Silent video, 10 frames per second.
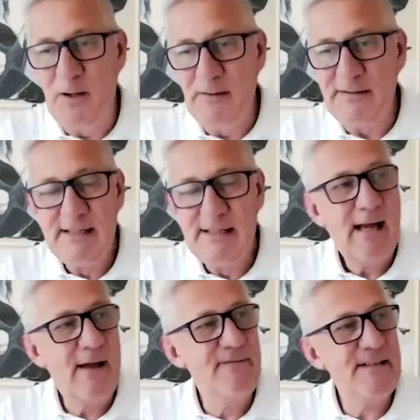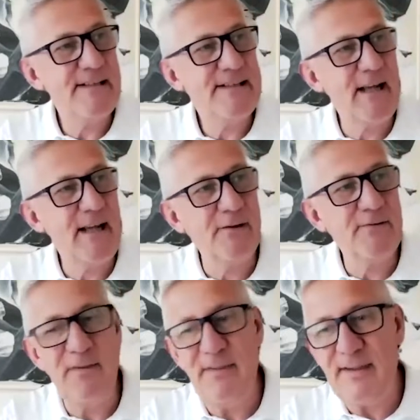world. I've visited
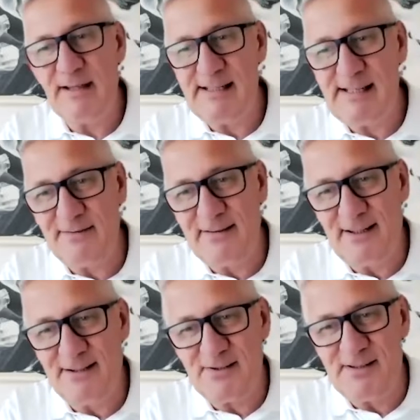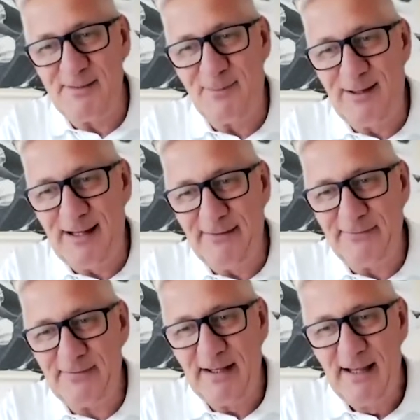137 countries in my life,
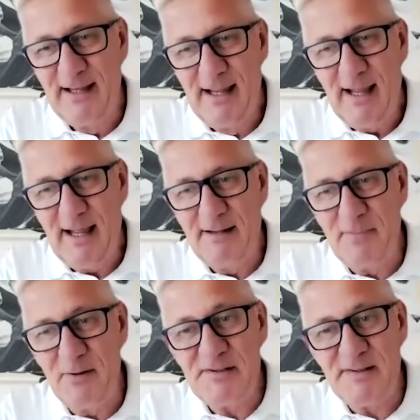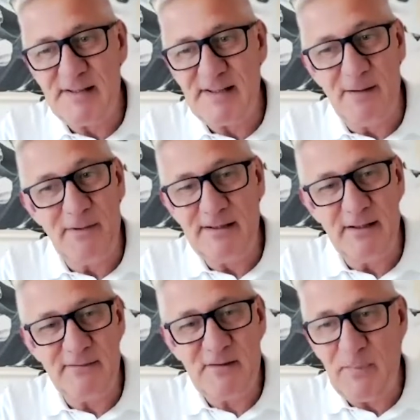and most of the time I don't
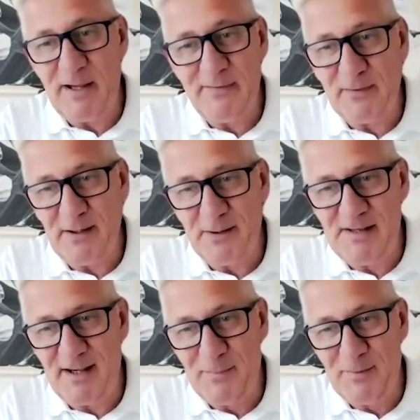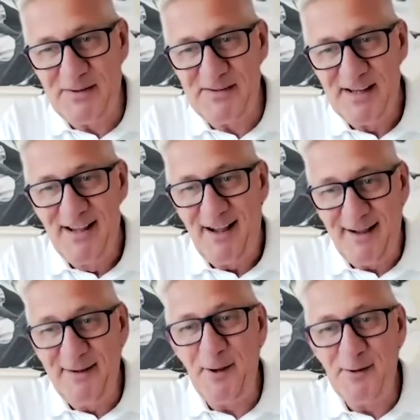have to pay for a hotel because
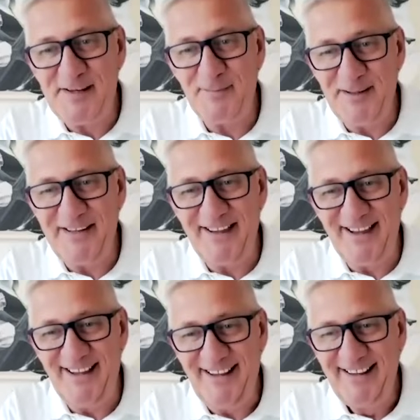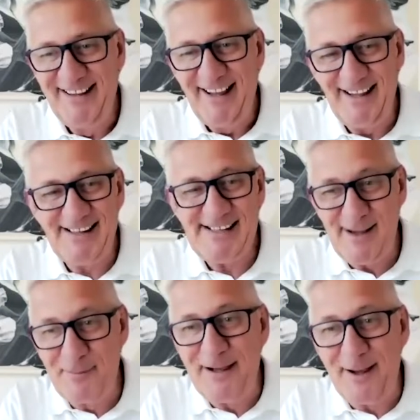I know somebody there. And I say,
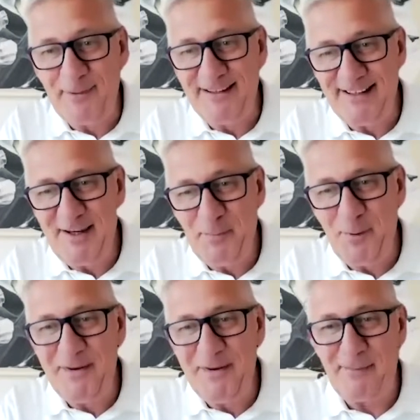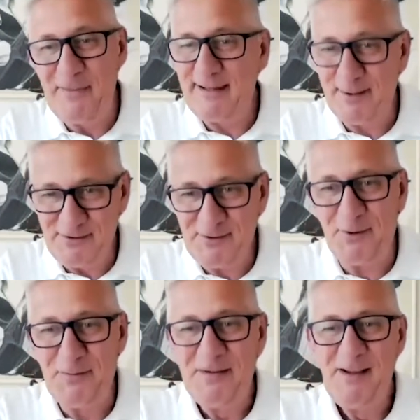I'm coming, can you put me up? They go,
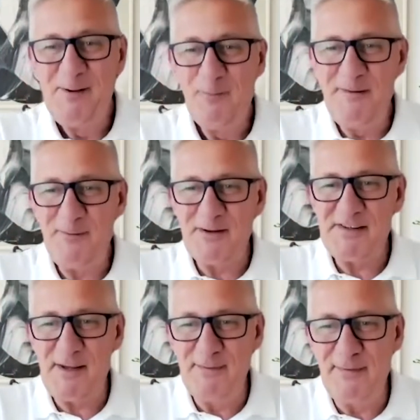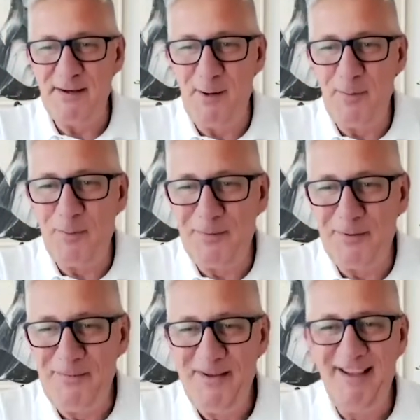sure, we've got a sofa, no problem.